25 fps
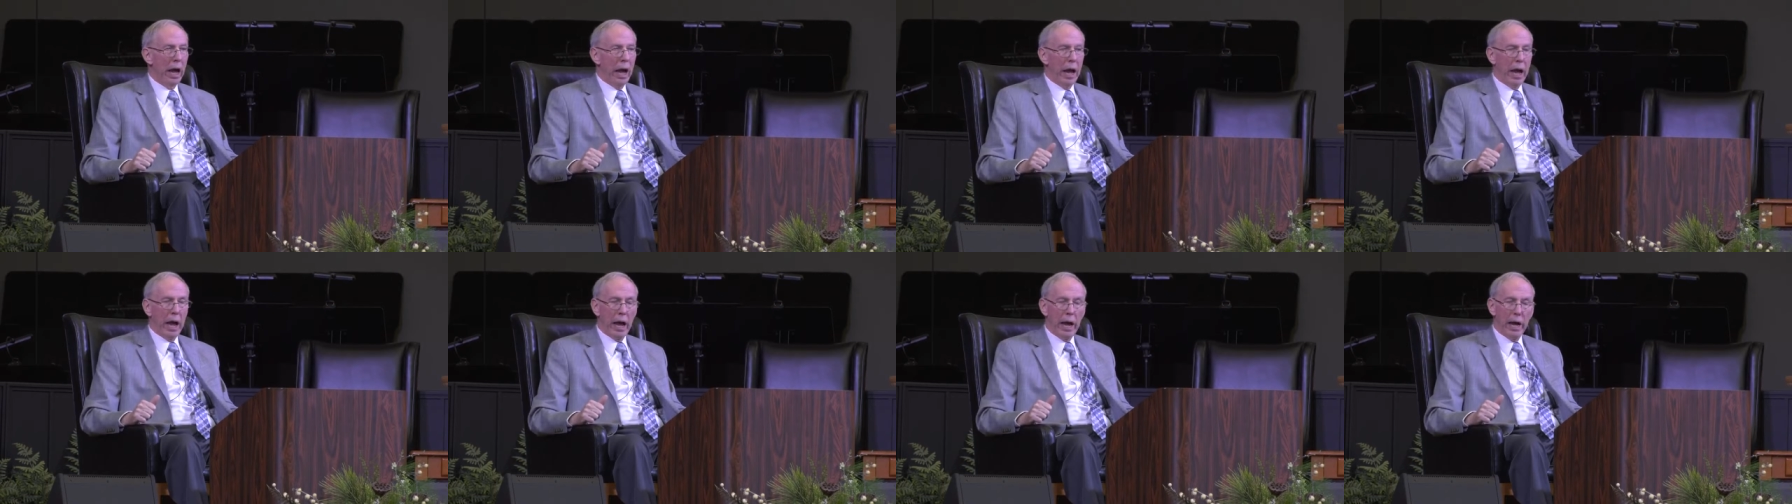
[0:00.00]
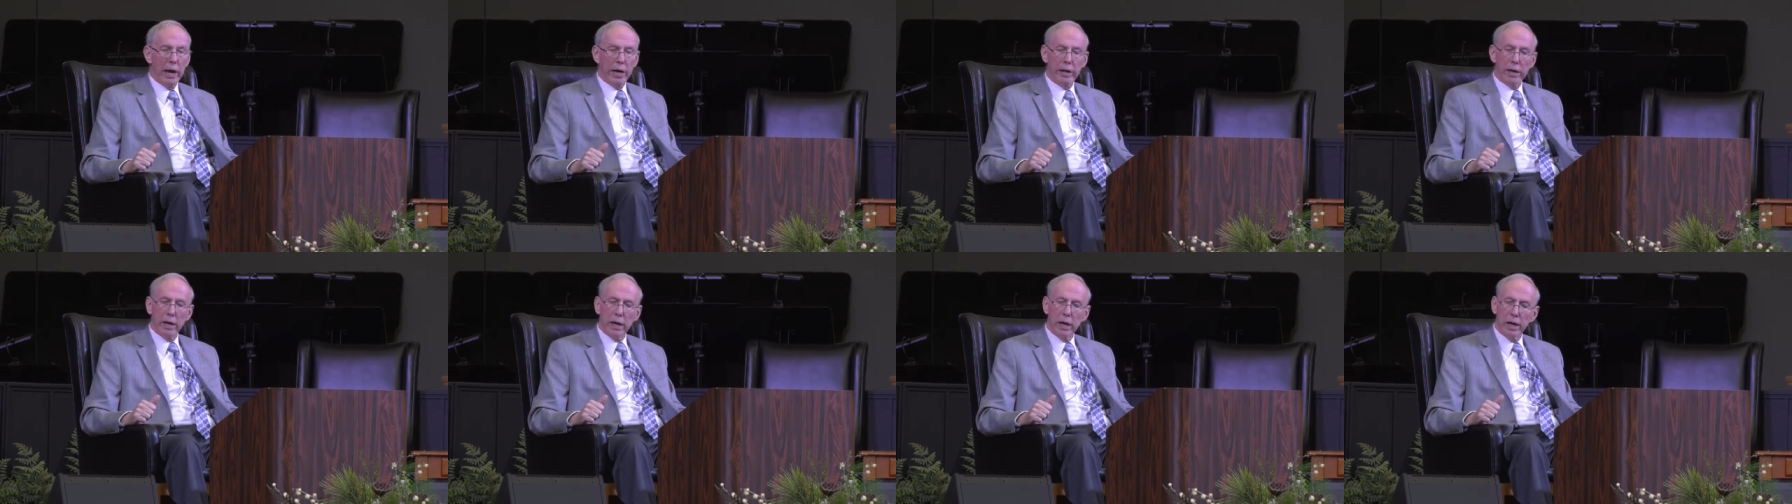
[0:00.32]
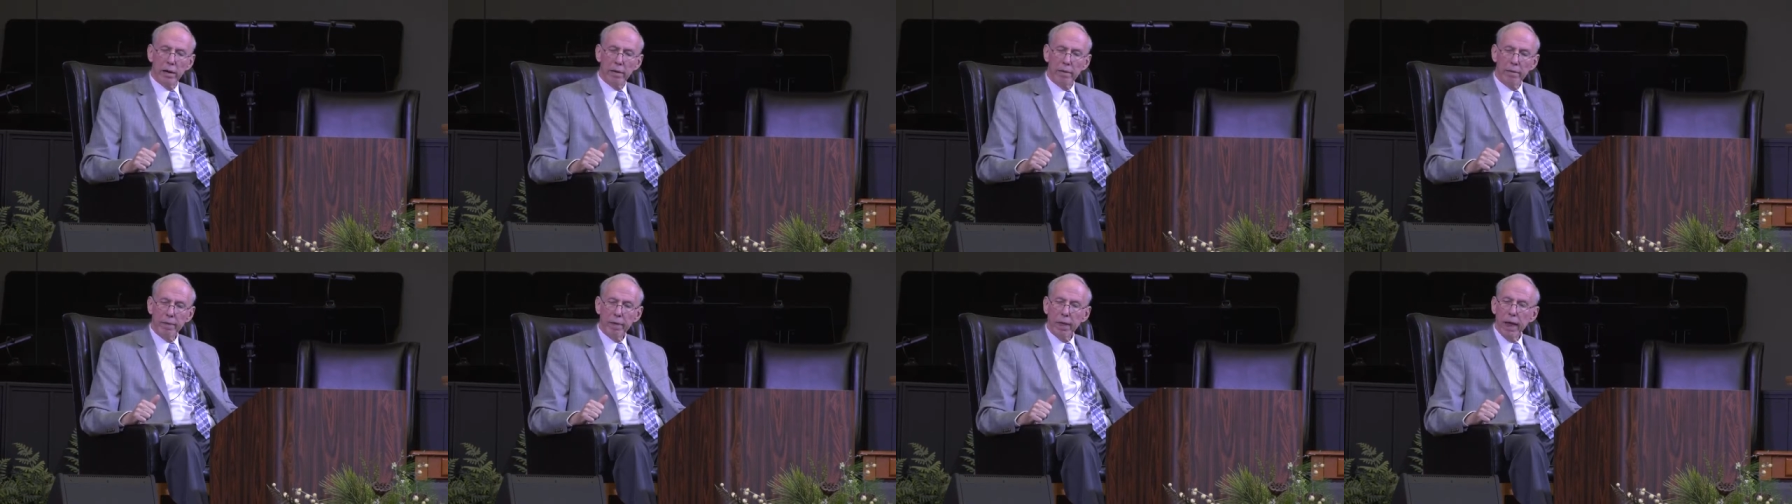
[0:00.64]
And uh,
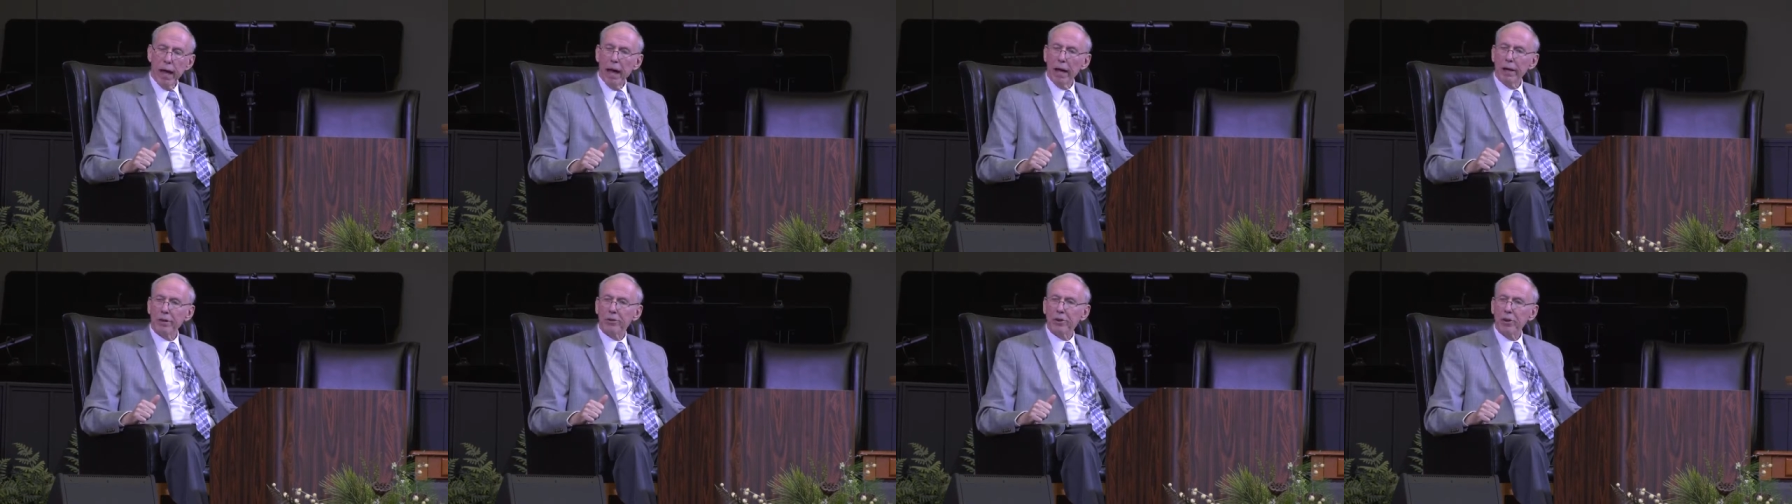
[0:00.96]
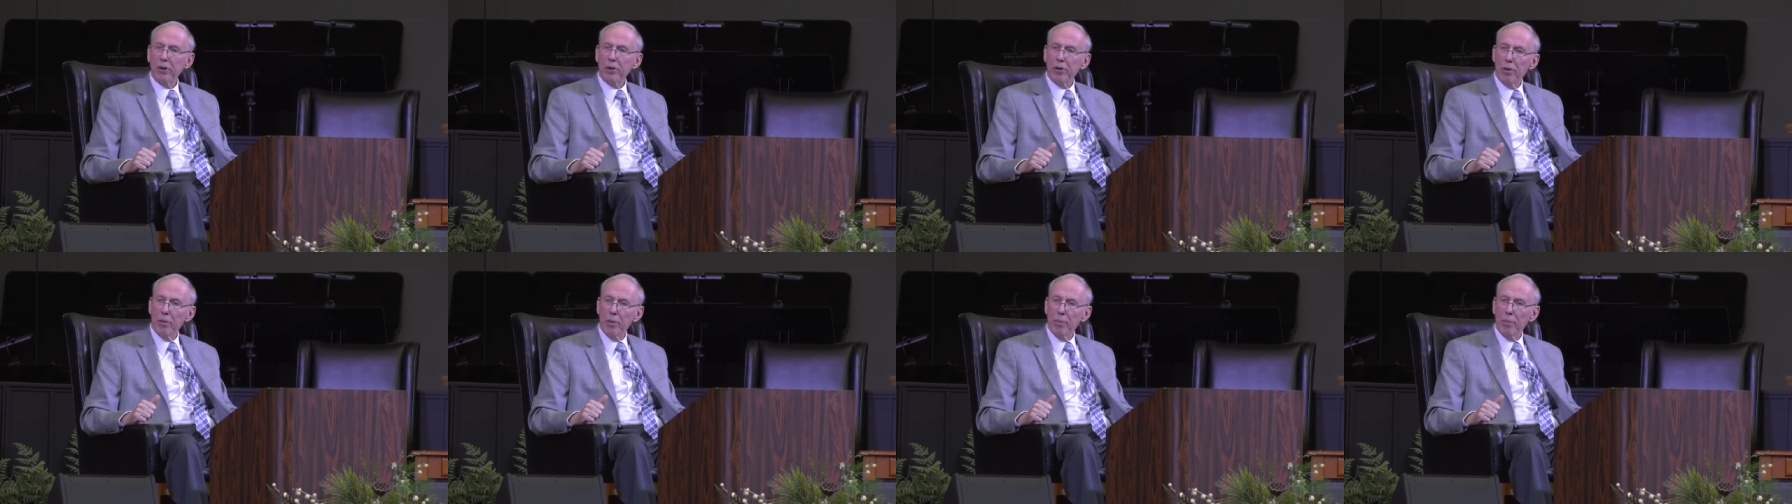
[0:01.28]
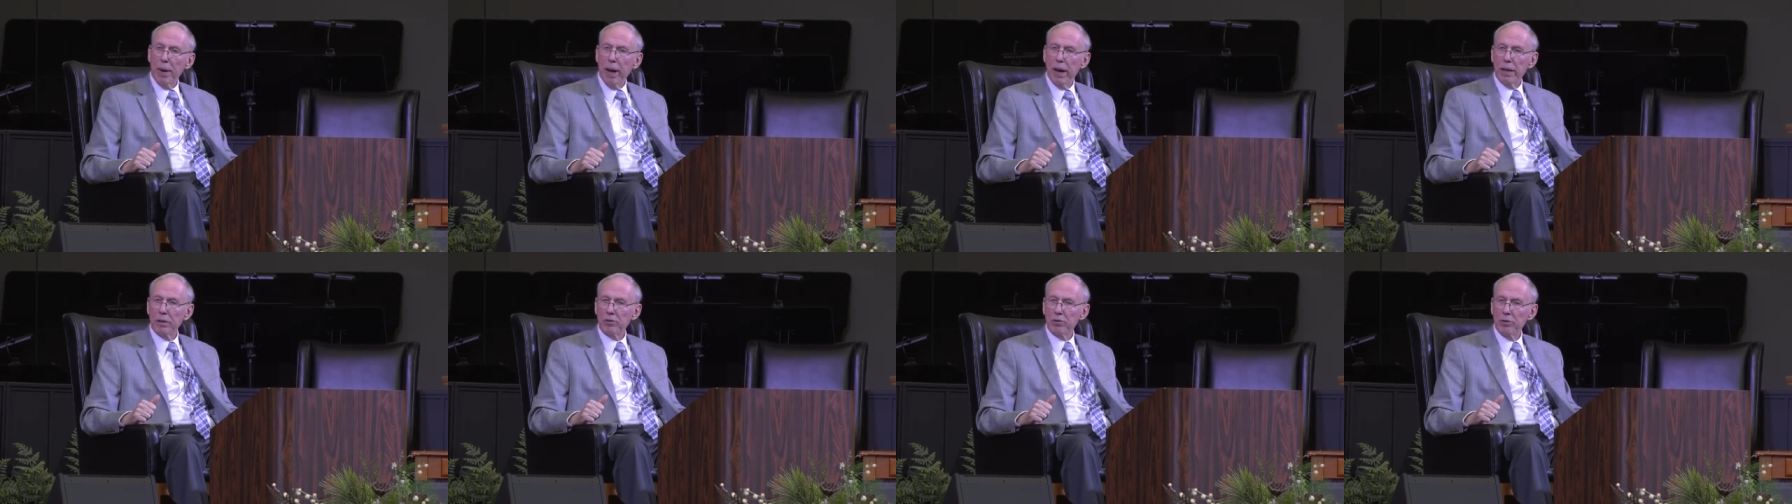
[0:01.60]
I turned to the
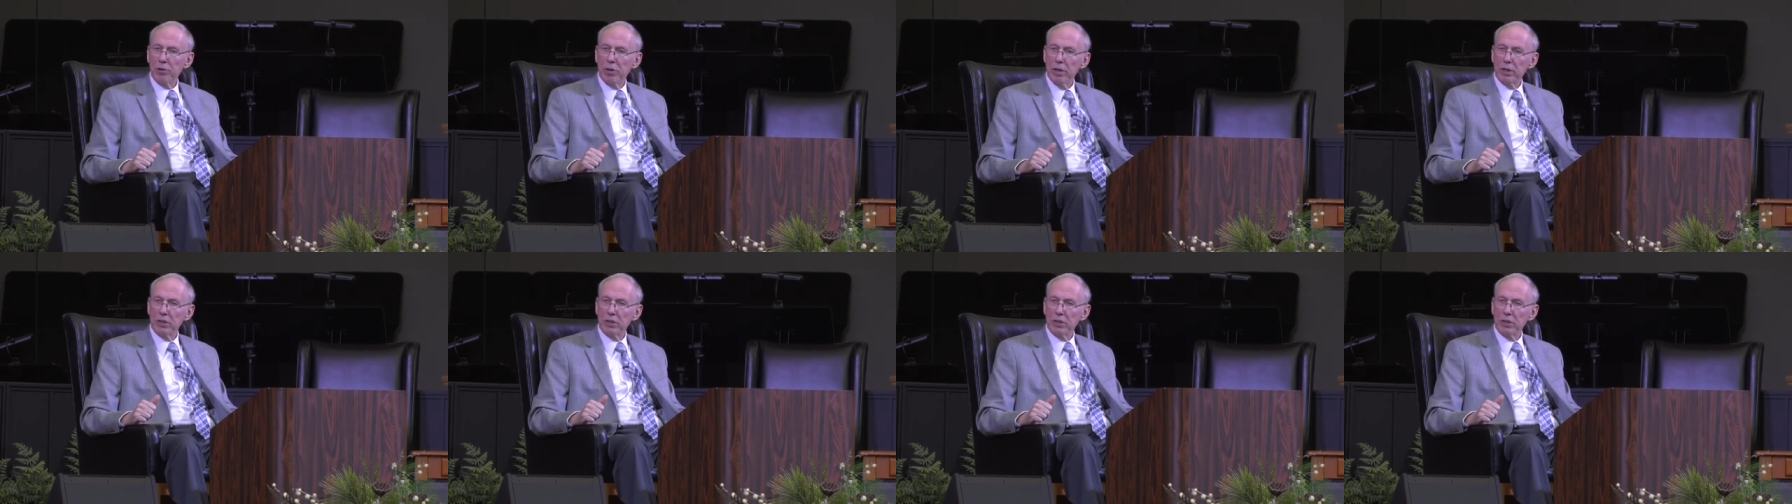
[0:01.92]
pastor.